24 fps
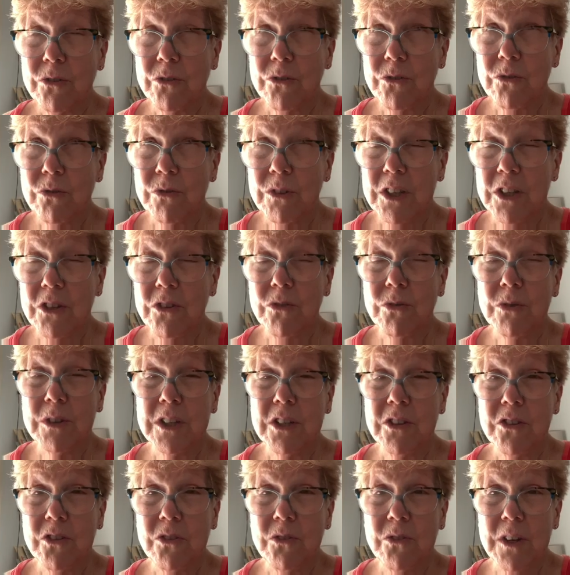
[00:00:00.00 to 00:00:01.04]

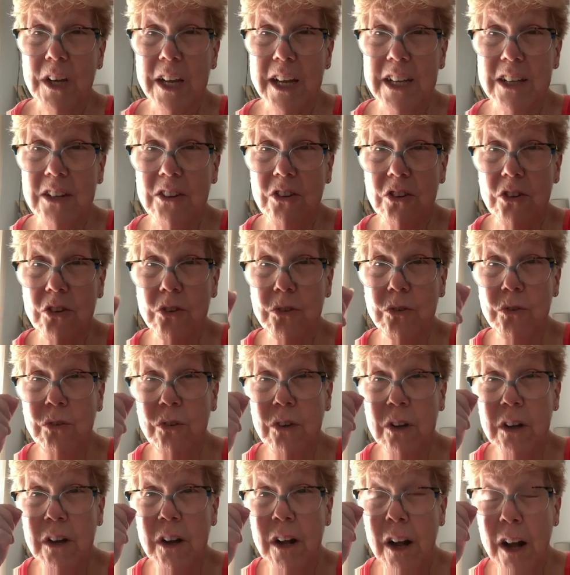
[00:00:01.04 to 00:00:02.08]
2022 AU,
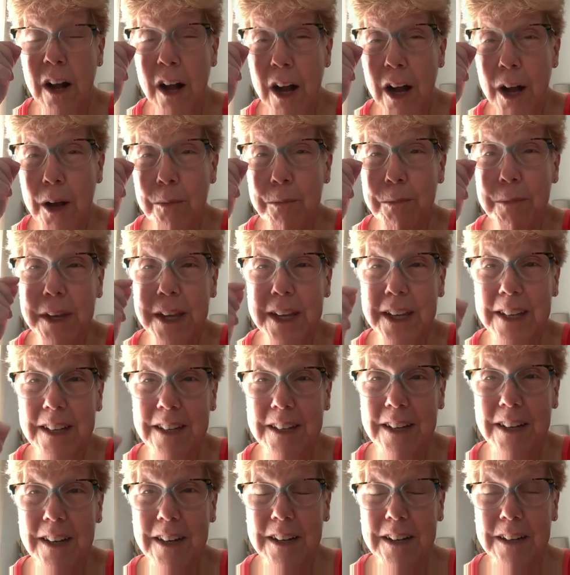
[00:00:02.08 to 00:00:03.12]
I made
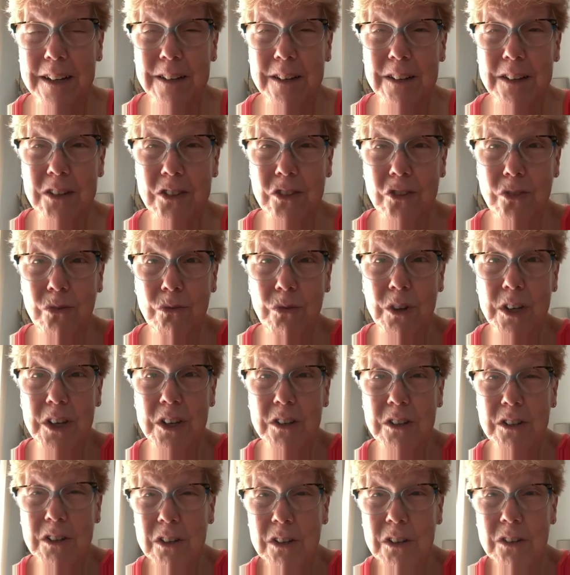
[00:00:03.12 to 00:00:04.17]
a
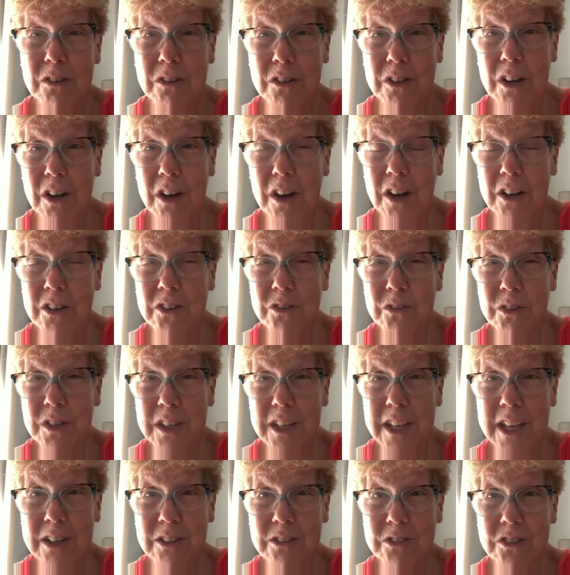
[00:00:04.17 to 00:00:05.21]
square honoring
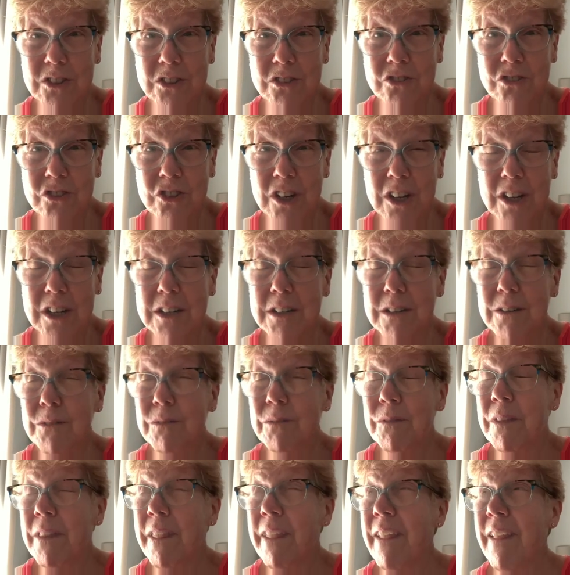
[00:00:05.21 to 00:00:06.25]
Elton John,
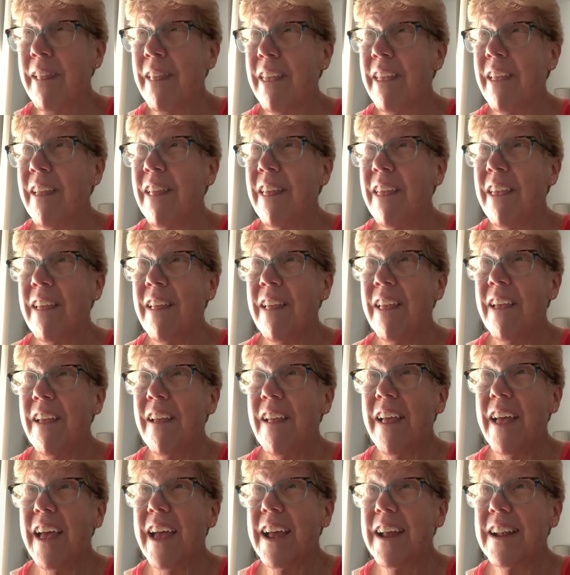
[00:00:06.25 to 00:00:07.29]

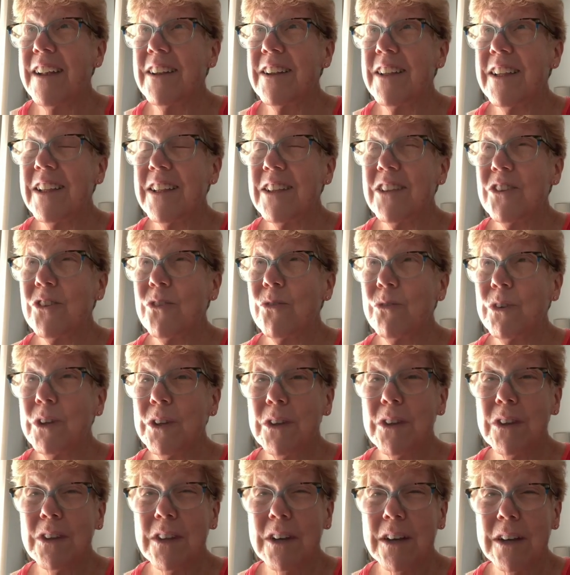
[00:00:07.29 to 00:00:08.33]
and it's
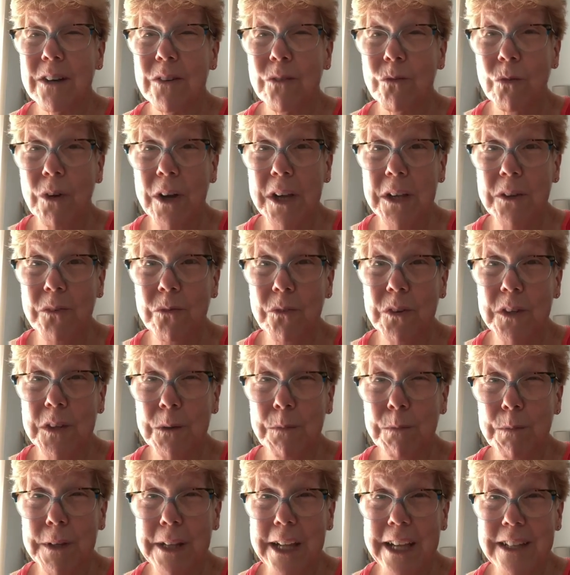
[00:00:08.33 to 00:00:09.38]
with white
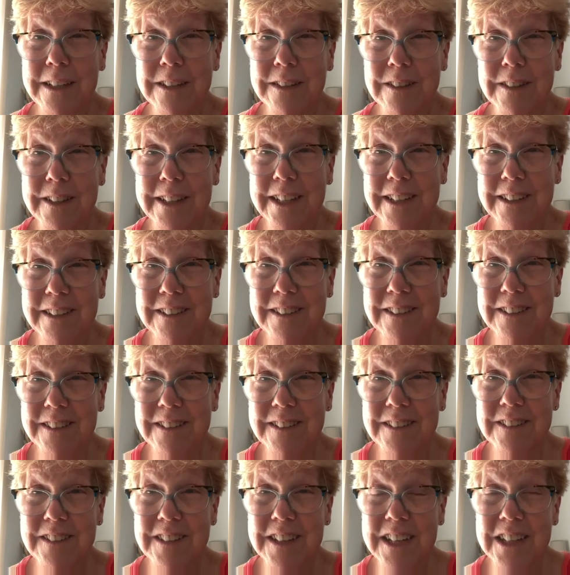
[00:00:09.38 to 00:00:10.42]
with black
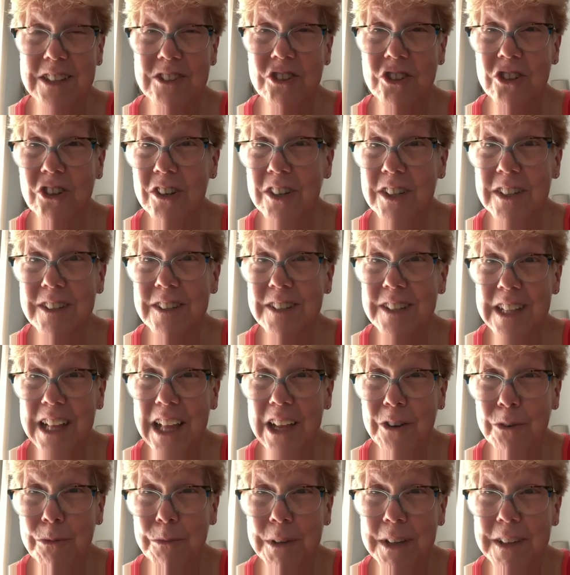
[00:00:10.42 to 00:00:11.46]
glasses. I charted it
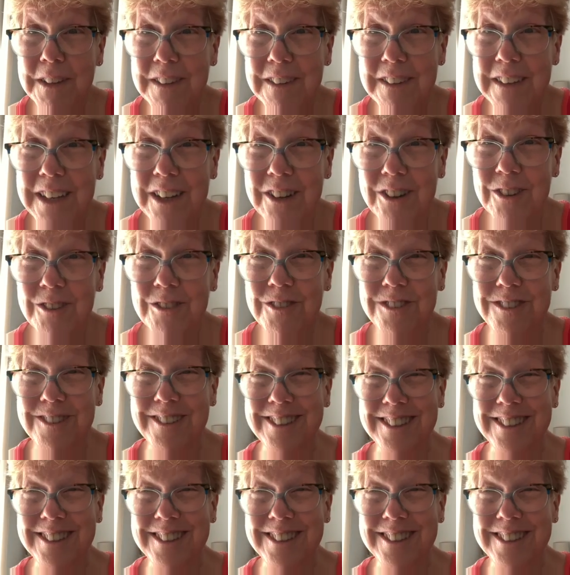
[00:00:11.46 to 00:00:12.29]
out myself.